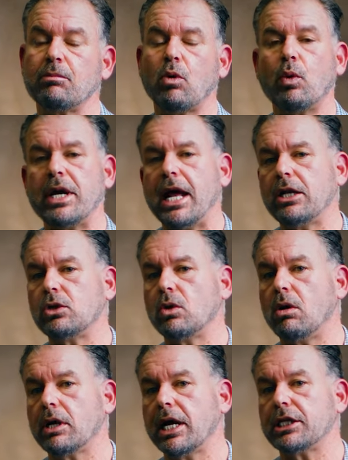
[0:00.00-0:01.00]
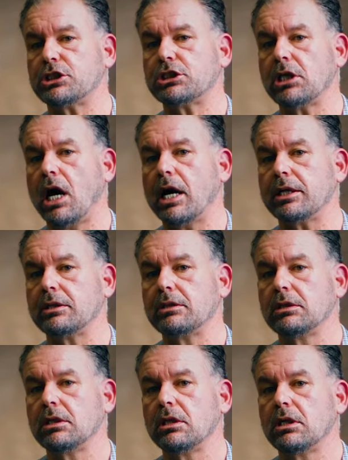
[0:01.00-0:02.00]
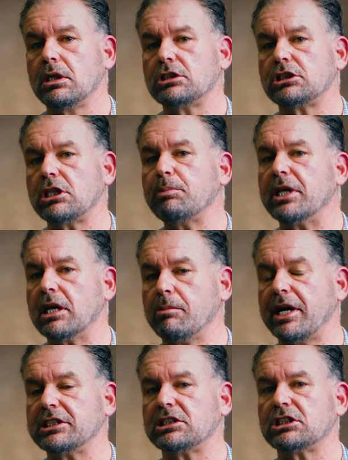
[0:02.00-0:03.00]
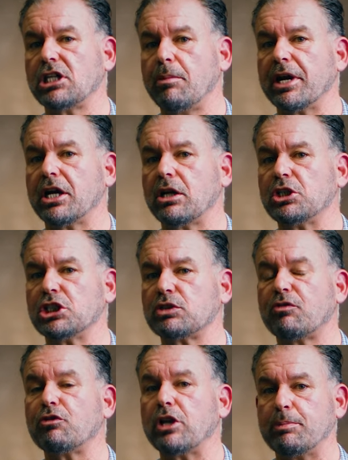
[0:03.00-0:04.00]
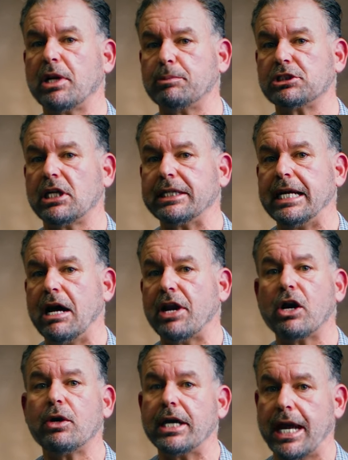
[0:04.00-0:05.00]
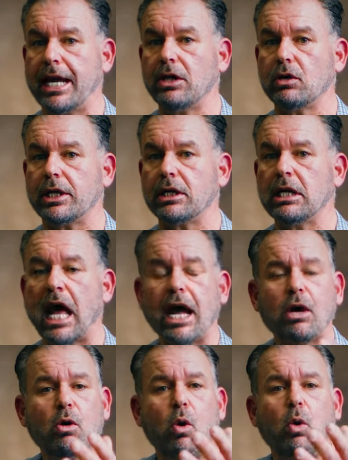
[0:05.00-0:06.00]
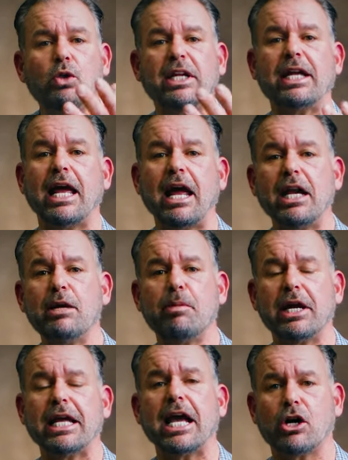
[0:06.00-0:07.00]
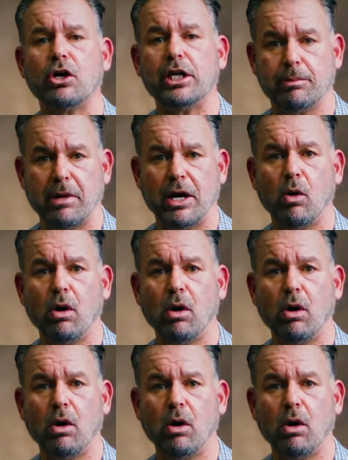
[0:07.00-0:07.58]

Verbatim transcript: But when that dog got shot, something in my stomach just flipped upside down. I couldn't handle it. I called in anybody I could in my